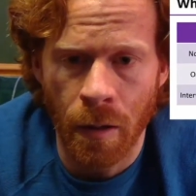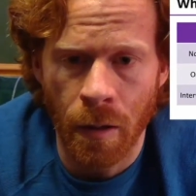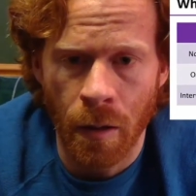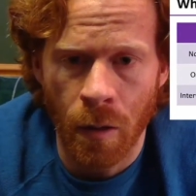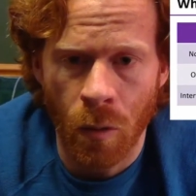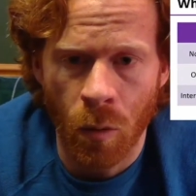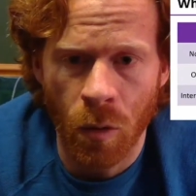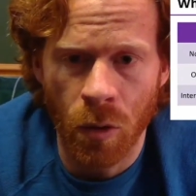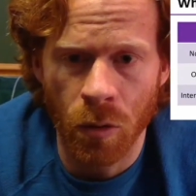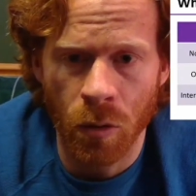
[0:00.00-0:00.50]

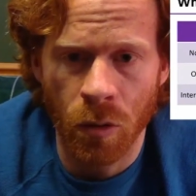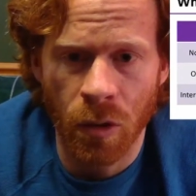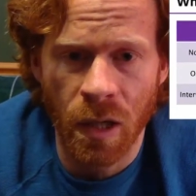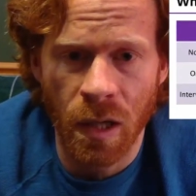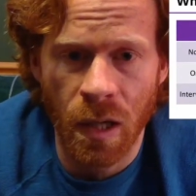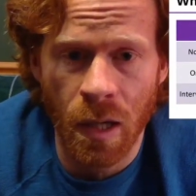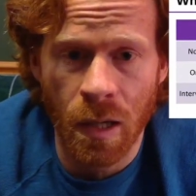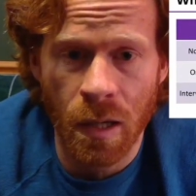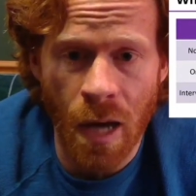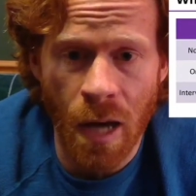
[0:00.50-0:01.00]
When you're
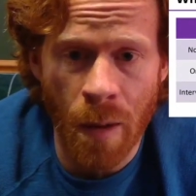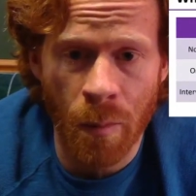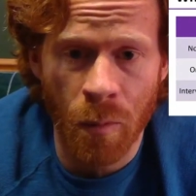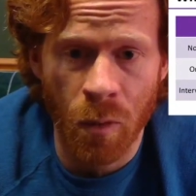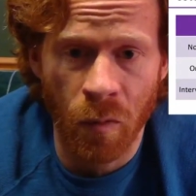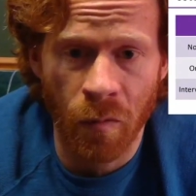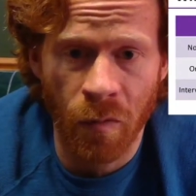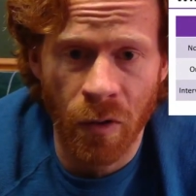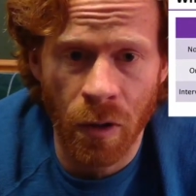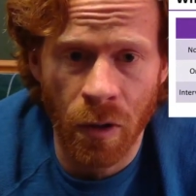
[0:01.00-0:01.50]
looking at
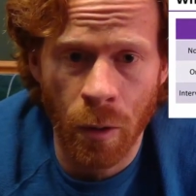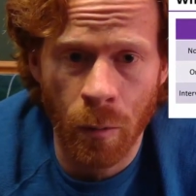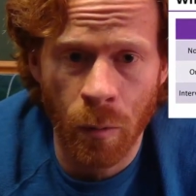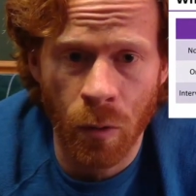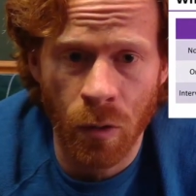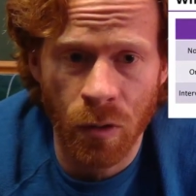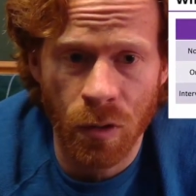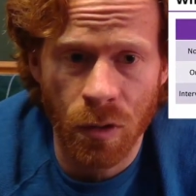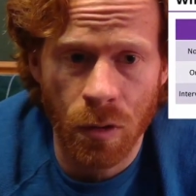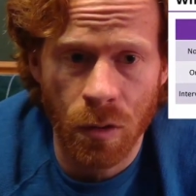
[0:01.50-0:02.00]
nominal
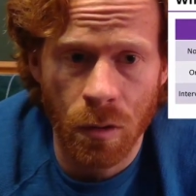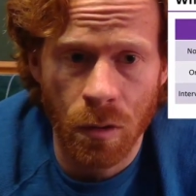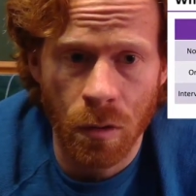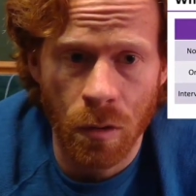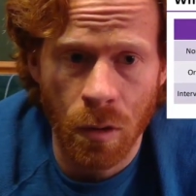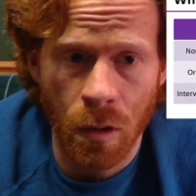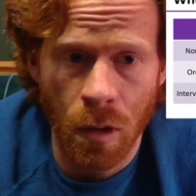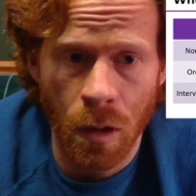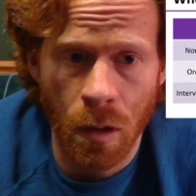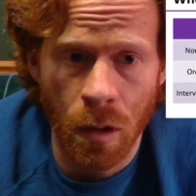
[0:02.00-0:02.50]
variables,
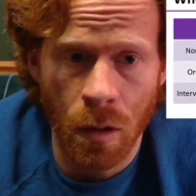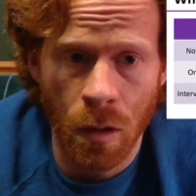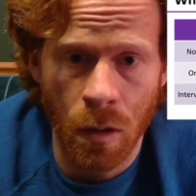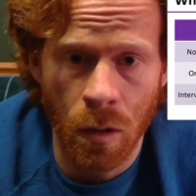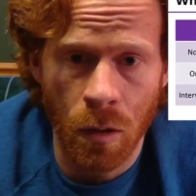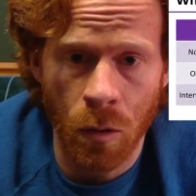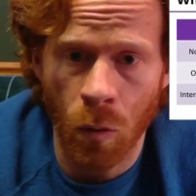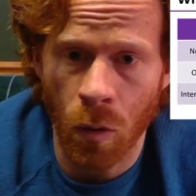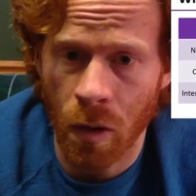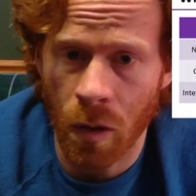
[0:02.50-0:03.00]

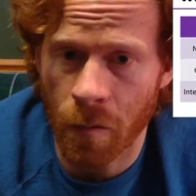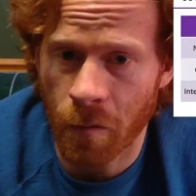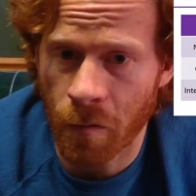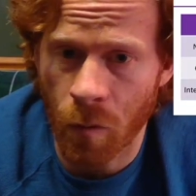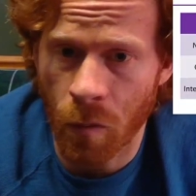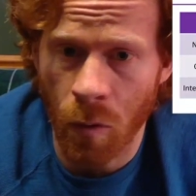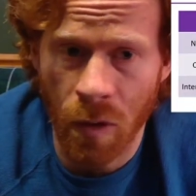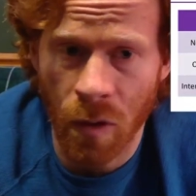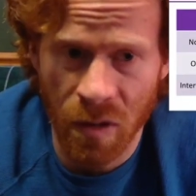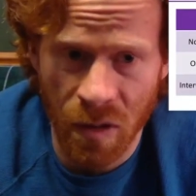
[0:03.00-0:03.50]
you want to
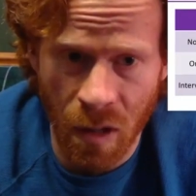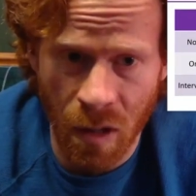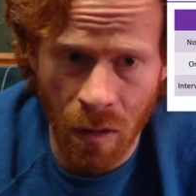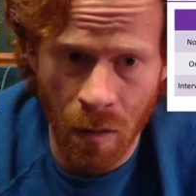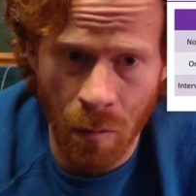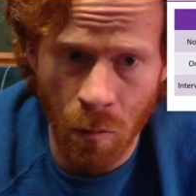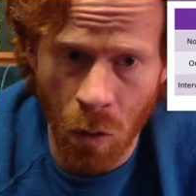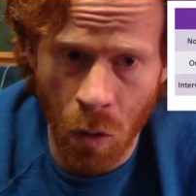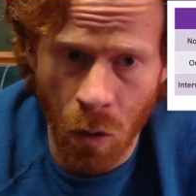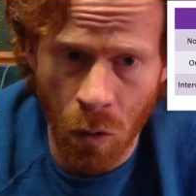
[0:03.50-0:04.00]
focus on the
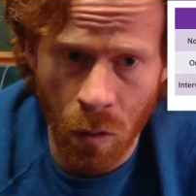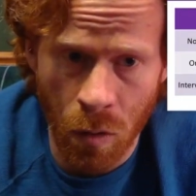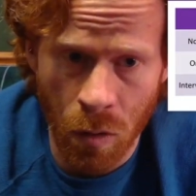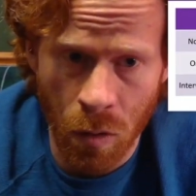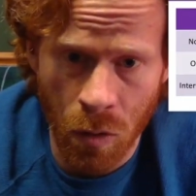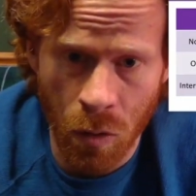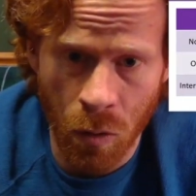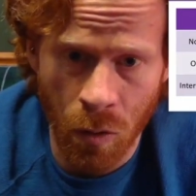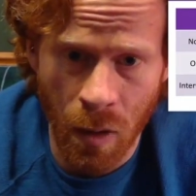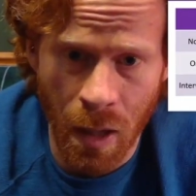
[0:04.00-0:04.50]
mode.
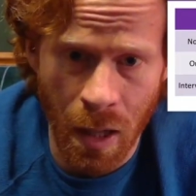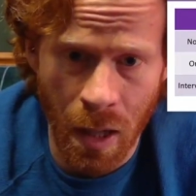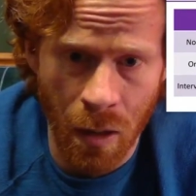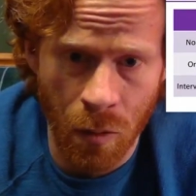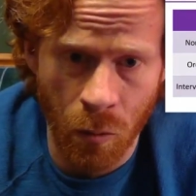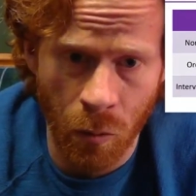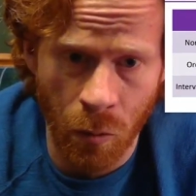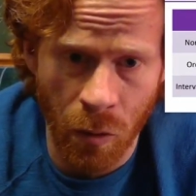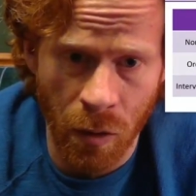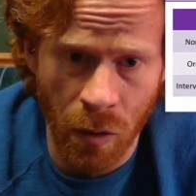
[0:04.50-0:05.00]
You can't
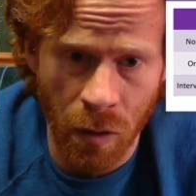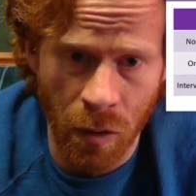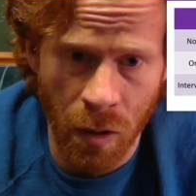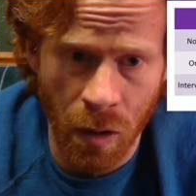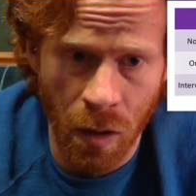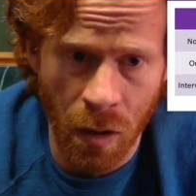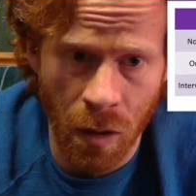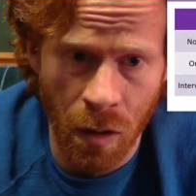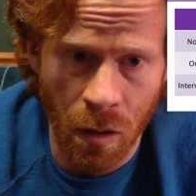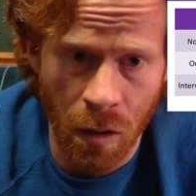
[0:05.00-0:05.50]

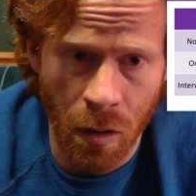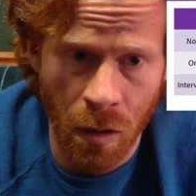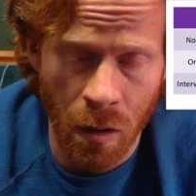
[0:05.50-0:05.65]
do